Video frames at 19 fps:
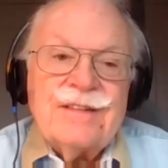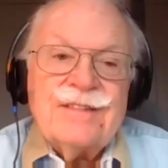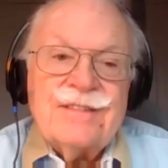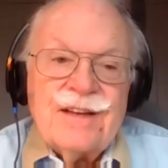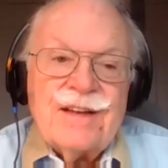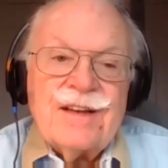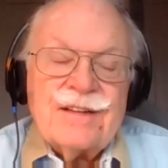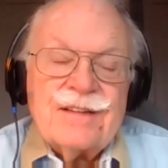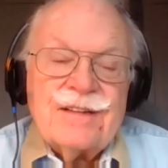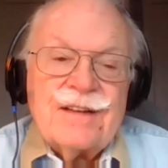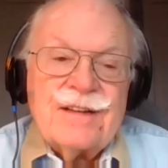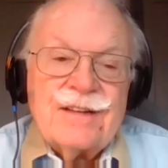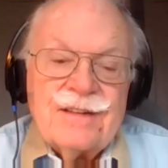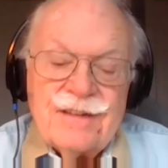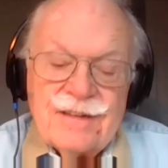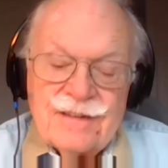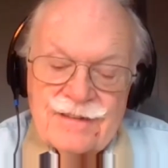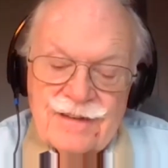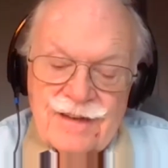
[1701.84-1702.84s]
Exactly.
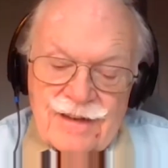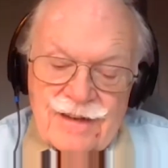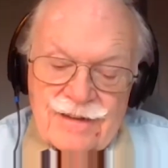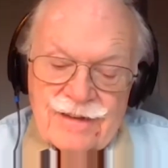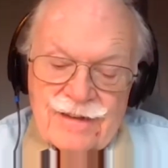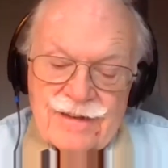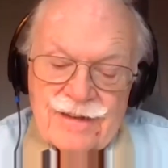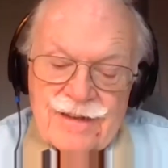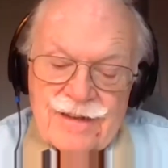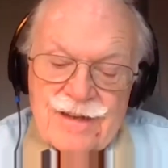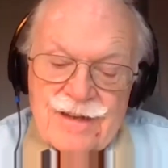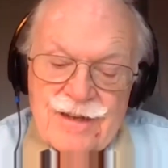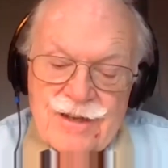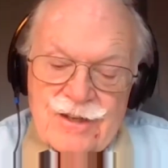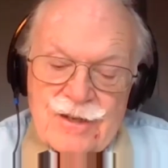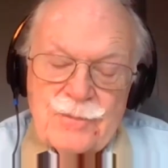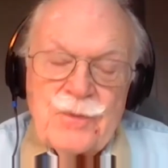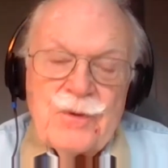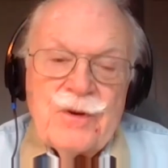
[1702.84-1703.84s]

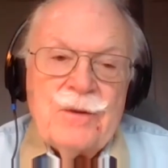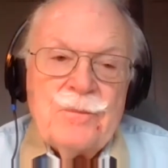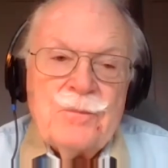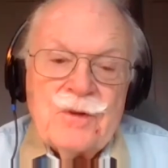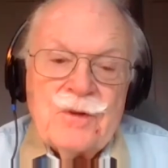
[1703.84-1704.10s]
To put it